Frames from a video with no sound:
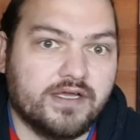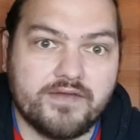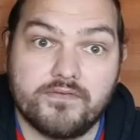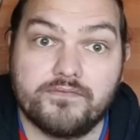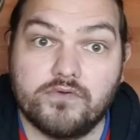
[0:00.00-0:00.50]
I
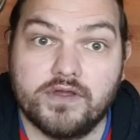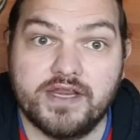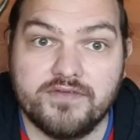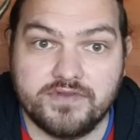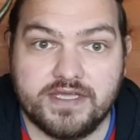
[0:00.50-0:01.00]
never thought
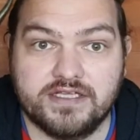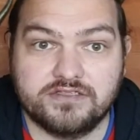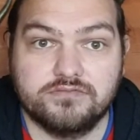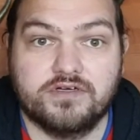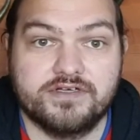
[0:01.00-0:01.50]
it'd even
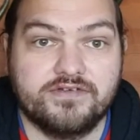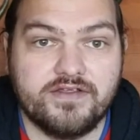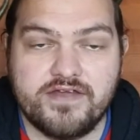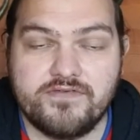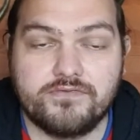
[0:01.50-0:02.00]
get to one.
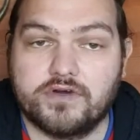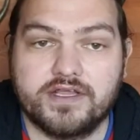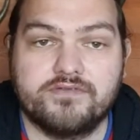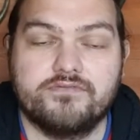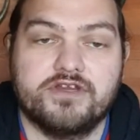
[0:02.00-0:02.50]
I never
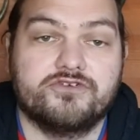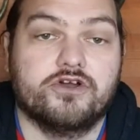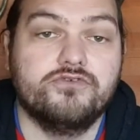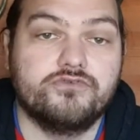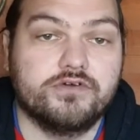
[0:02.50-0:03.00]
thought I'd even reach
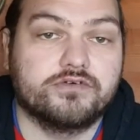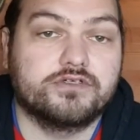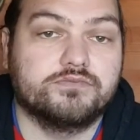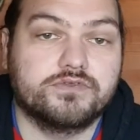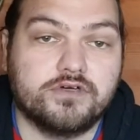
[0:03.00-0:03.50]
100
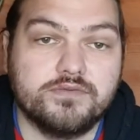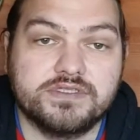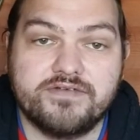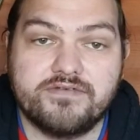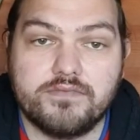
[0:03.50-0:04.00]

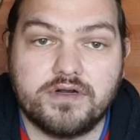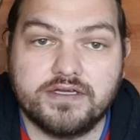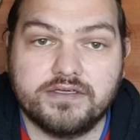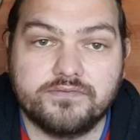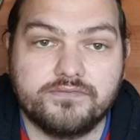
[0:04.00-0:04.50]
subscribers, never
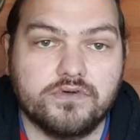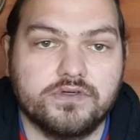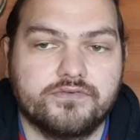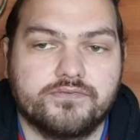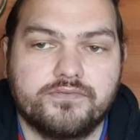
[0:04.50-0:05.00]
mind
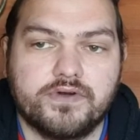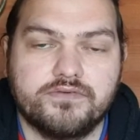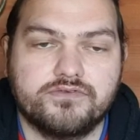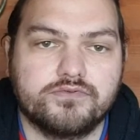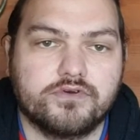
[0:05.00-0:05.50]

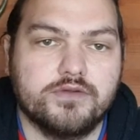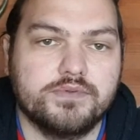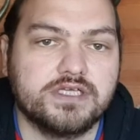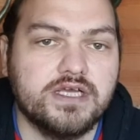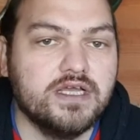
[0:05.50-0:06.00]
405
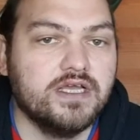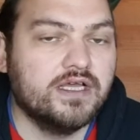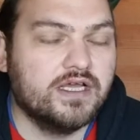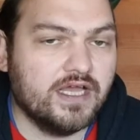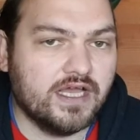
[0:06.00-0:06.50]
subscribers.
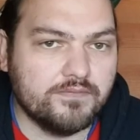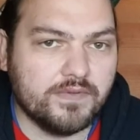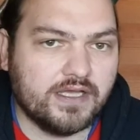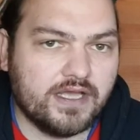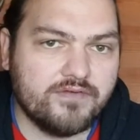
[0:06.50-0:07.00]

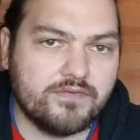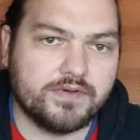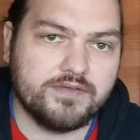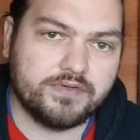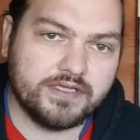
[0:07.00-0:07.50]

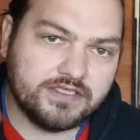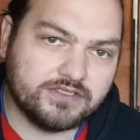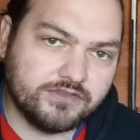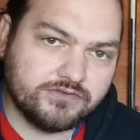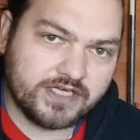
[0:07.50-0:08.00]
Everybody,
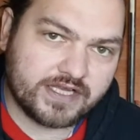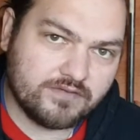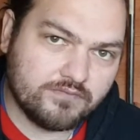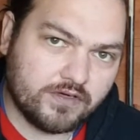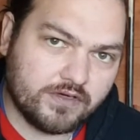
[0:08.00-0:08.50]
please do check
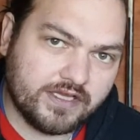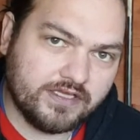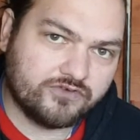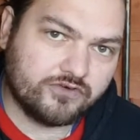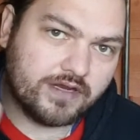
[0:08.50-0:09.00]
out my
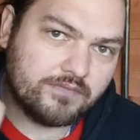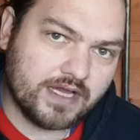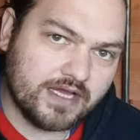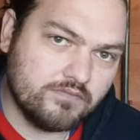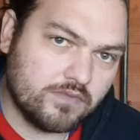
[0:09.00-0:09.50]

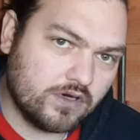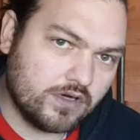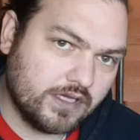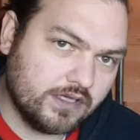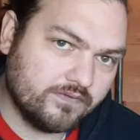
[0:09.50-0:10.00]
Instagram and
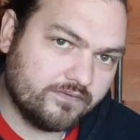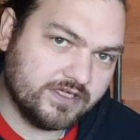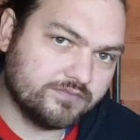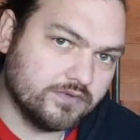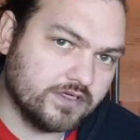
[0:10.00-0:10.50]
my
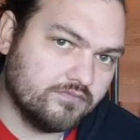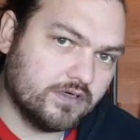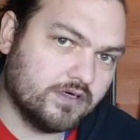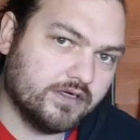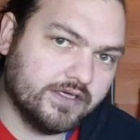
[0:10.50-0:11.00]
Facebook and
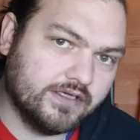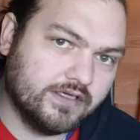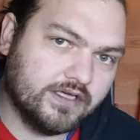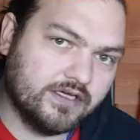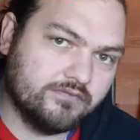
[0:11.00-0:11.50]

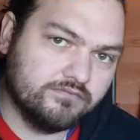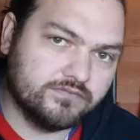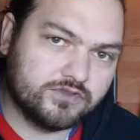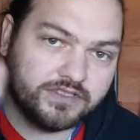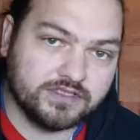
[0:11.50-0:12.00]
my
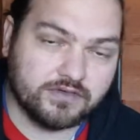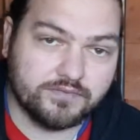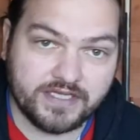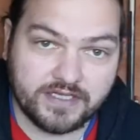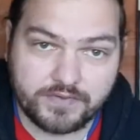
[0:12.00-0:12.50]
Twitter
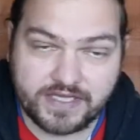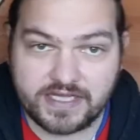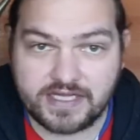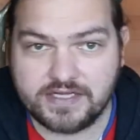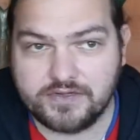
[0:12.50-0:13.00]
up here. We
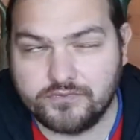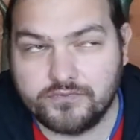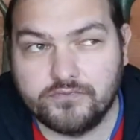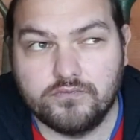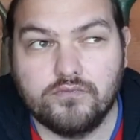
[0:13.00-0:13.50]
have
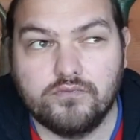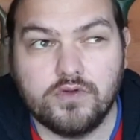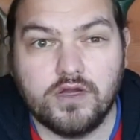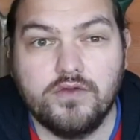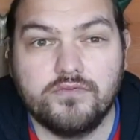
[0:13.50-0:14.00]

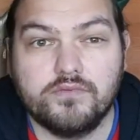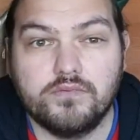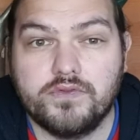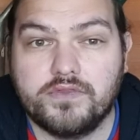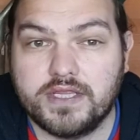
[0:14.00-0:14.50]
over
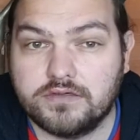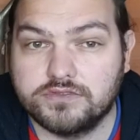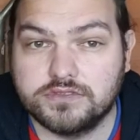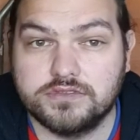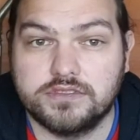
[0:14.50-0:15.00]

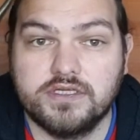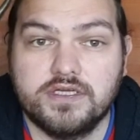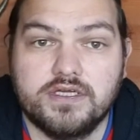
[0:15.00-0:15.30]
1,000